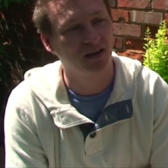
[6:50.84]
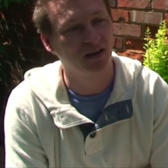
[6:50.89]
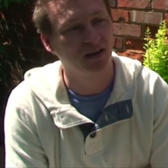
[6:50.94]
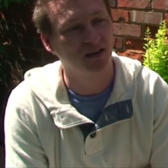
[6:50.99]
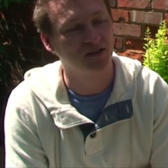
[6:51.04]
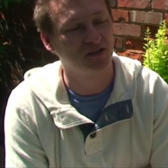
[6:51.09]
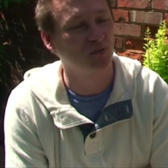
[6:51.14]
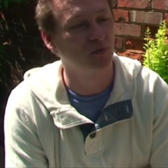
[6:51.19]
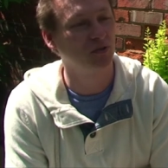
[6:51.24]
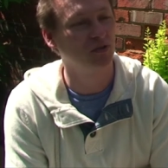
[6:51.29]

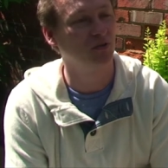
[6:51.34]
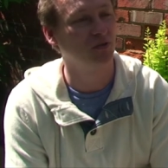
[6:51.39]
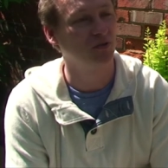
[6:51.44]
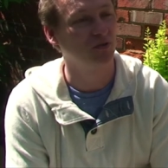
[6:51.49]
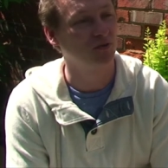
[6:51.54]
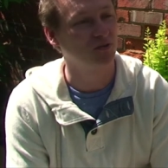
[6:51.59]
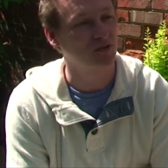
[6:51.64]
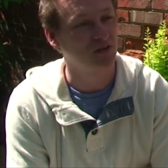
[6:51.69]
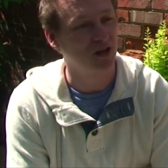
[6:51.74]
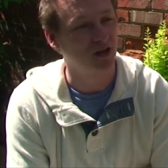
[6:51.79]
and so we do it
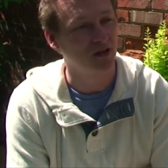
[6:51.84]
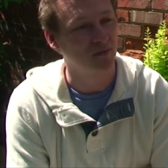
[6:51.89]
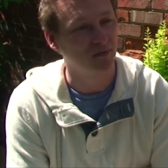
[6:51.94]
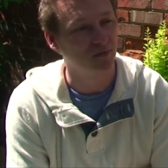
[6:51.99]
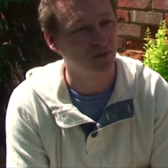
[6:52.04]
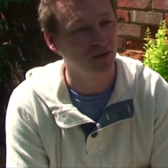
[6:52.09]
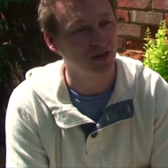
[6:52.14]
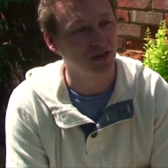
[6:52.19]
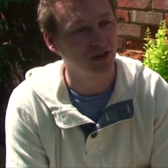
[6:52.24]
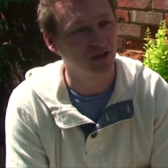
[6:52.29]
all the time.
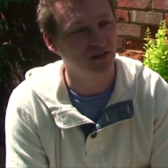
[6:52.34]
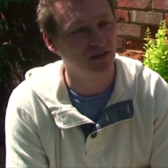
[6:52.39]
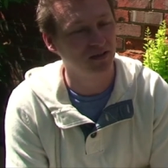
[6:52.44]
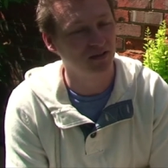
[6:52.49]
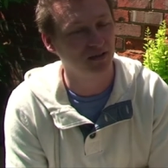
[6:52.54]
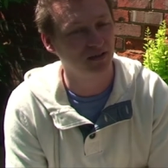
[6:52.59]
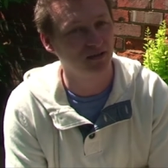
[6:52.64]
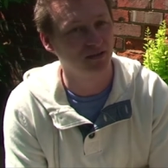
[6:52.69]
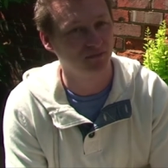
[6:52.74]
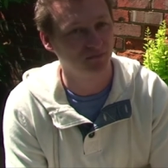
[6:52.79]
But
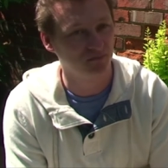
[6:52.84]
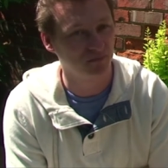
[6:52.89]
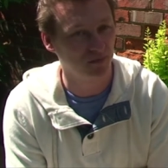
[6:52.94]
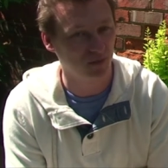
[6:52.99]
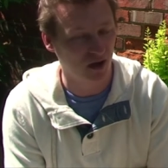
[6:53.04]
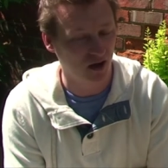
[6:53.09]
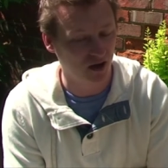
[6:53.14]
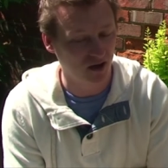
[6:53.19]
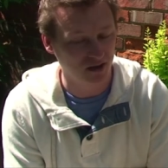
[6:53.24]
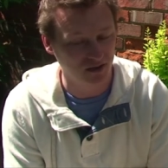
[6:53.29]

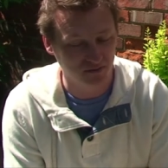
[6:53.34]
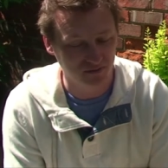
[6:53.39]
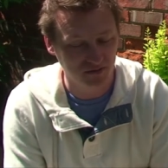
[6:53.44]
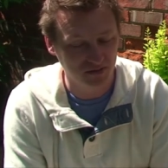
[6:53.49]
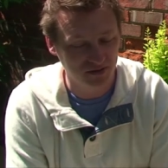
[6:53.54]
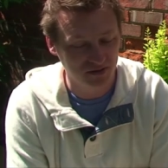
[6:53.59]
I